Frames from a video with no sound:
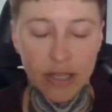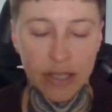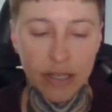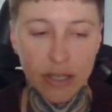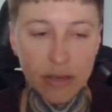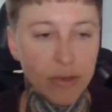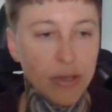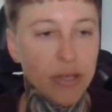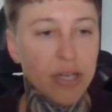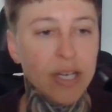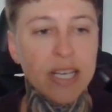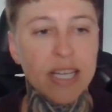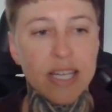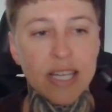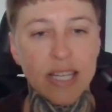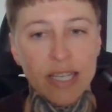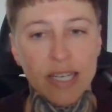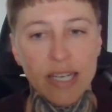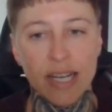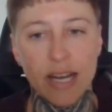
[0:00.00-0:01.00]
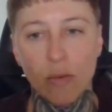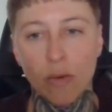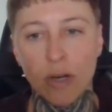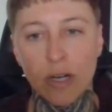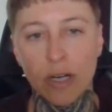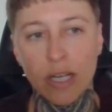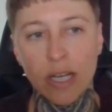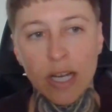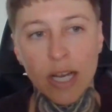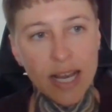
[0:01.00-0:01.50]
communities in the
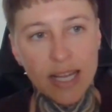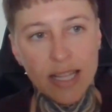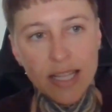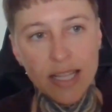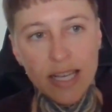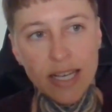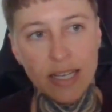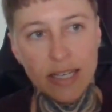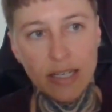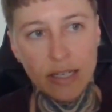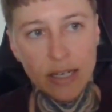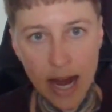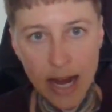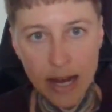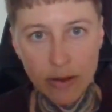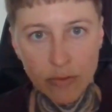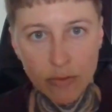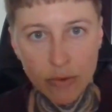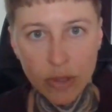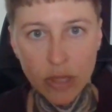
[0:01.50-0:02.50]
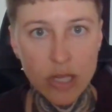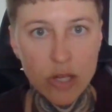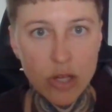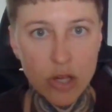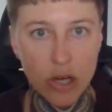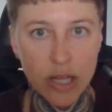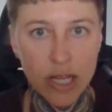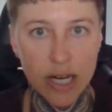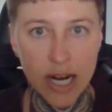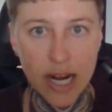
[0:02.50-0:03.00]
network, and then I really
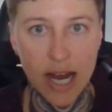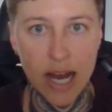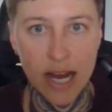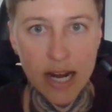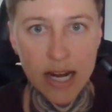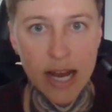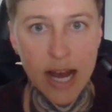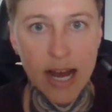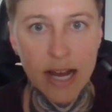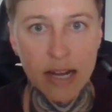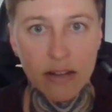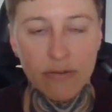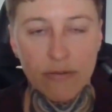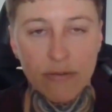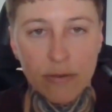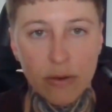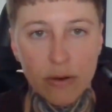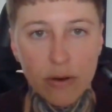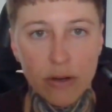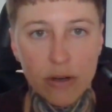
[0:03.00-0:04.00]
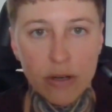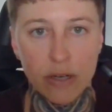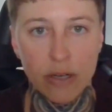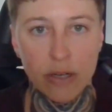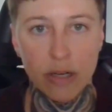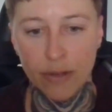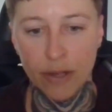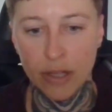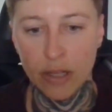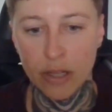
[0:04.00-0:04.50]
saw that I had an act
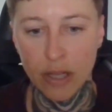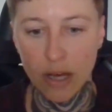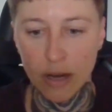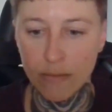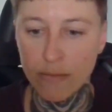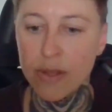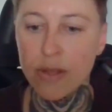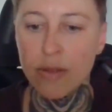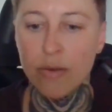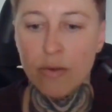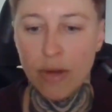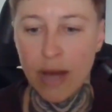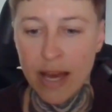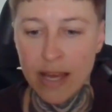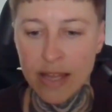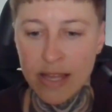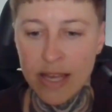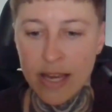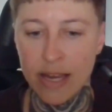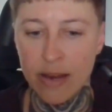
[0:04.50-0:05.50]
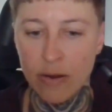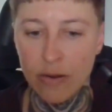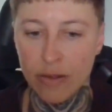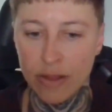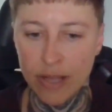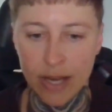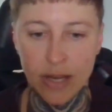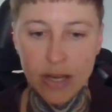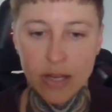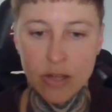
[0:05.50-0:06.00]
for the clubs as
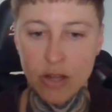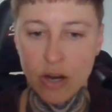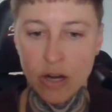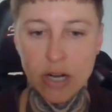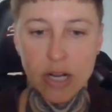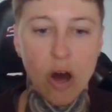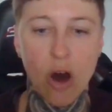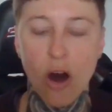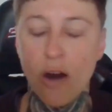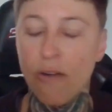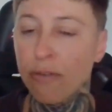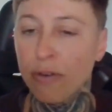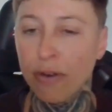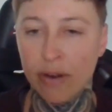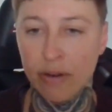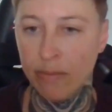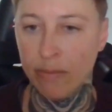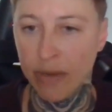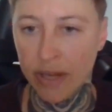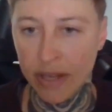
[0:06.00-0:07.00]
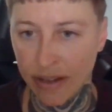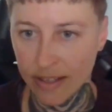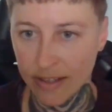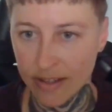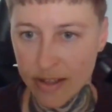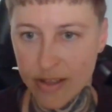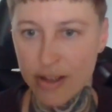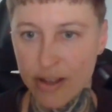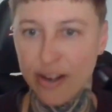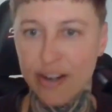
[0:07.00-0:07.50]
they started offering me
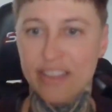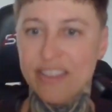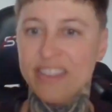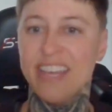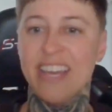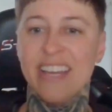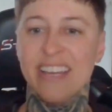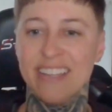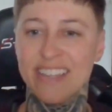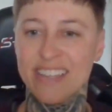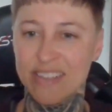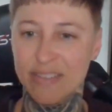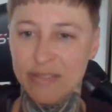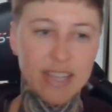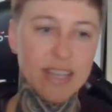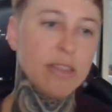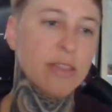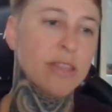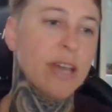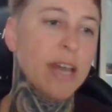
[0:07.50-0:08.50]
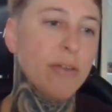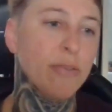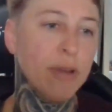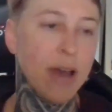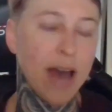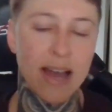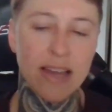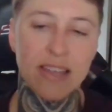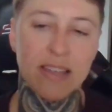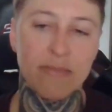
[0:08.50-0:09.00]
certain things. They
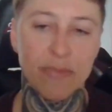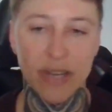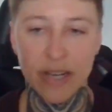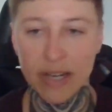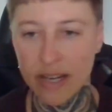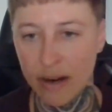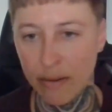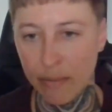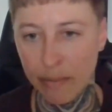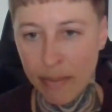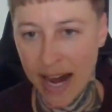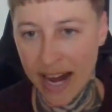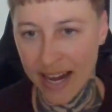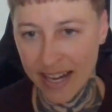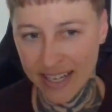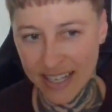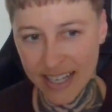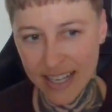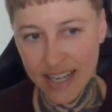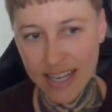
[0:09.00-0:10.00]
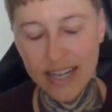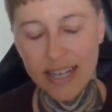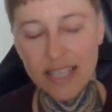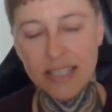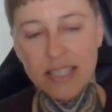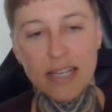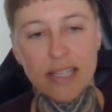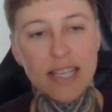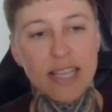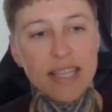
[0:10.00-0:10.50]
asked me to come back, and I
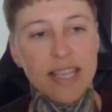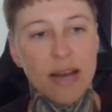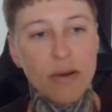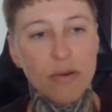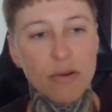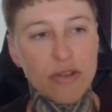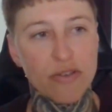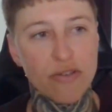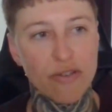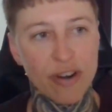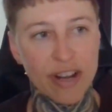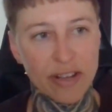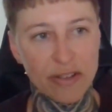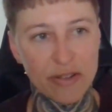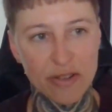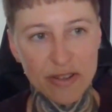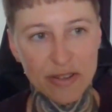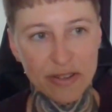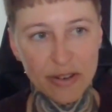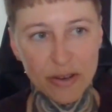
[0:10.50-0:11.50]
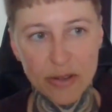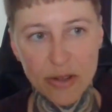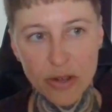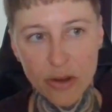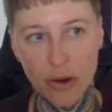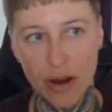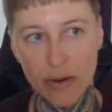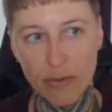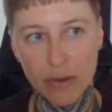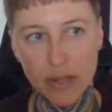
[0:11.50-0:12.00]
thought that was strange. So
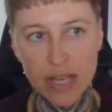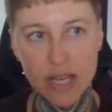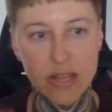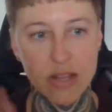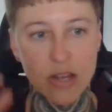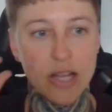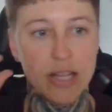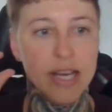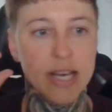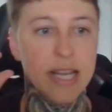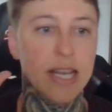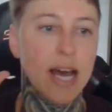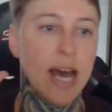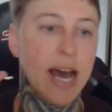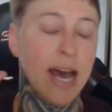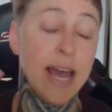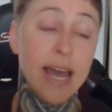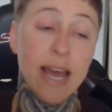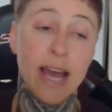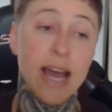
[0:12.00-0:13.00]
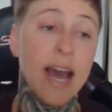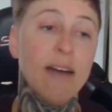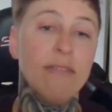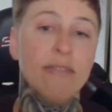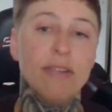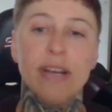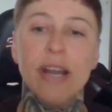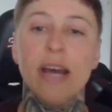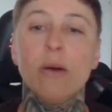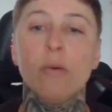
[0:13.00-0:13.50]
I really saw that, hey, I have
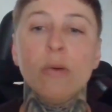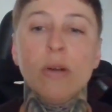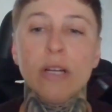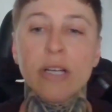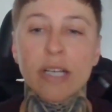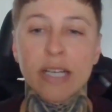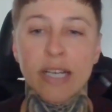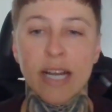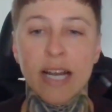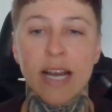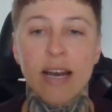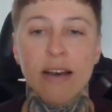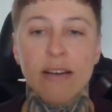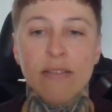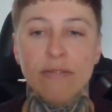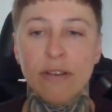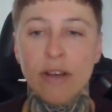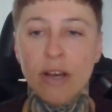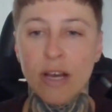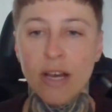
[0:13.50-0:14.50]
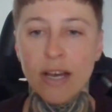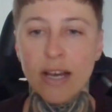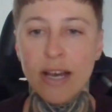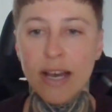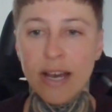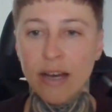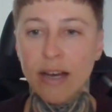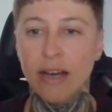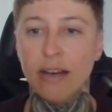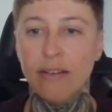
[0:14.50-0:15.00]
a network and I have
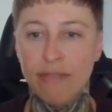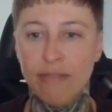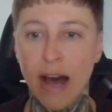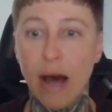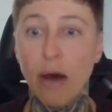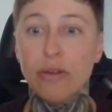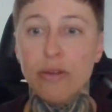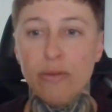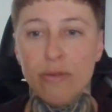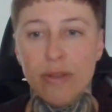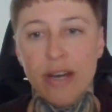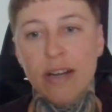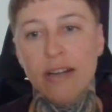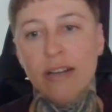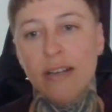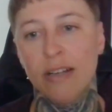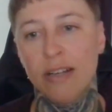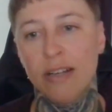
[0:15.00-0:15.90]
value there.